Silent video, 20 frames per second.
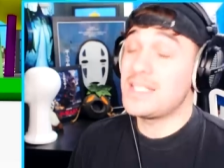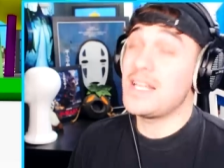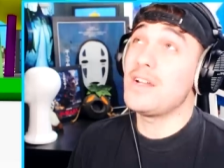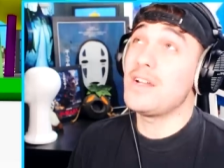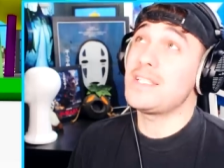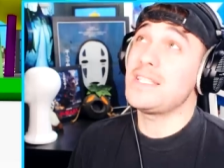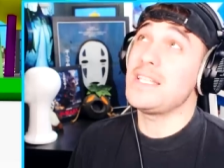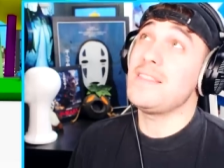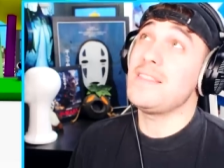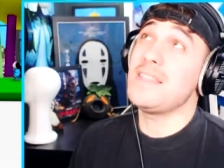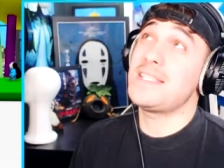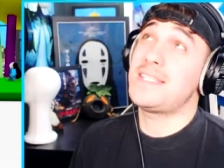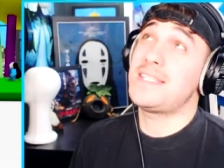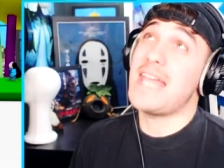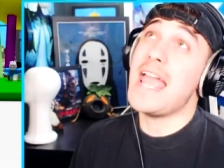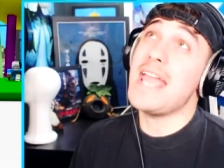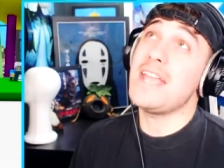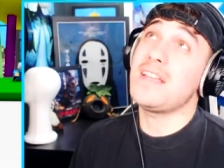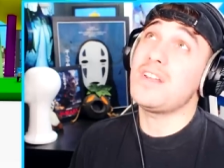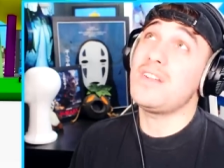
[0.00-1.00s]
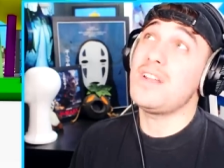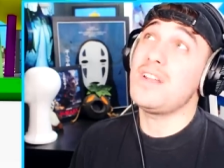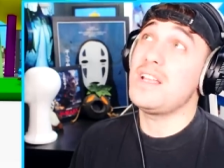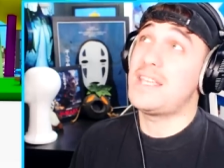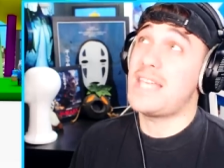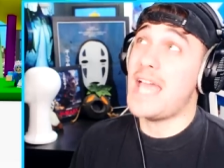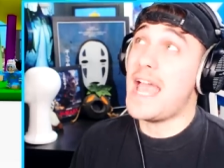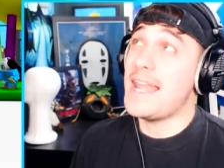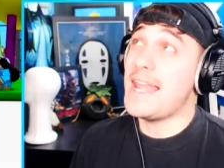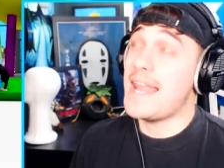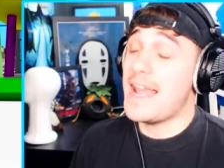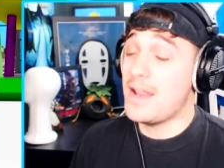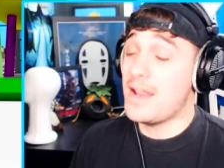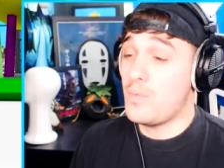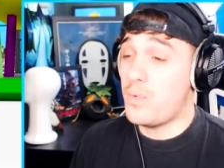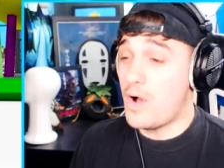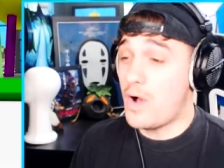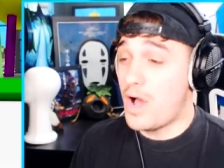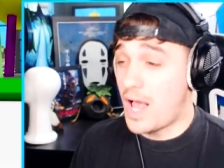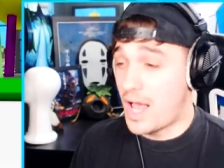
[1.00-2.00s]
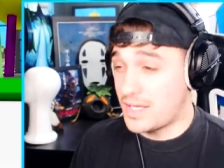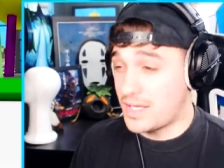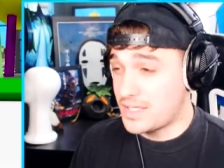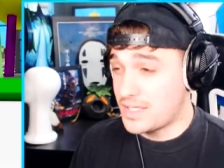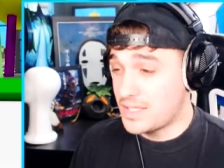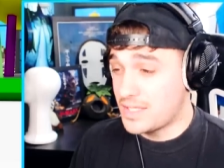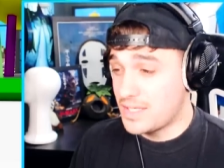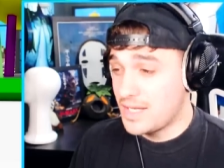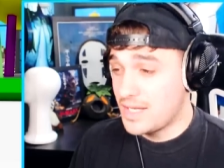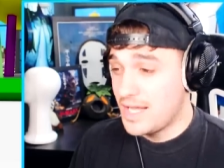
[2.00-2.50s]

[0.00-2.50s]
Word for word: Seriously, this day couldn't get any worse.